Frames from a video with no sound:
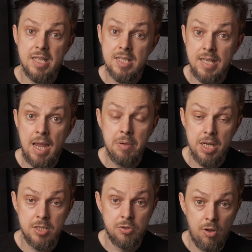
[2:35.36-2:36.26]
as time
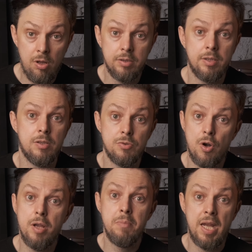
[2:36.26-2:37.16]
has told,
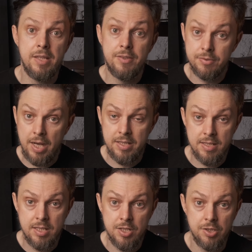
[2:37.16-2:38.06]
Roy made the right
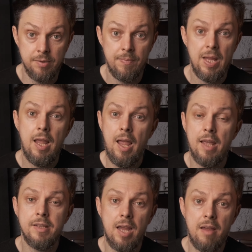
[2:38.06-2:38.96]
decision,
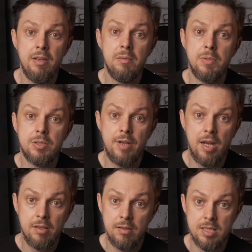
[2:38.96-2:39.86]
and having
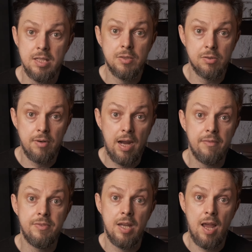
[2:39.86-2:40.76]
miraculously
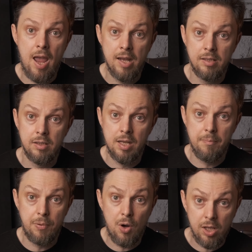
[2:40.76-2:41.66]
survived the analog
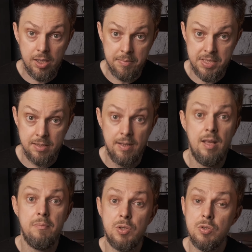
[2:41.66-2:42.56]
apocalypse,
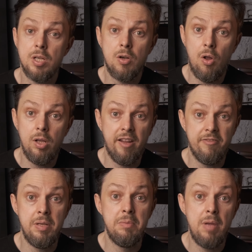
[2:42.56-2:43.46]
Music Hall
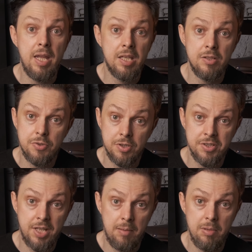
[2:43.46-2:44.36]
have been making
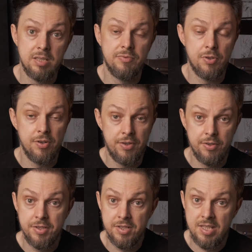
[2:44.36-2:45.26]
turntables for
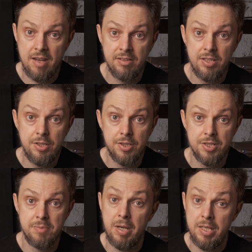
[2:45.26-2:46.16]
37
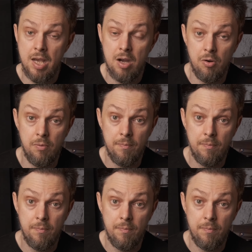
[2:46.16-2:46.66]
years by now.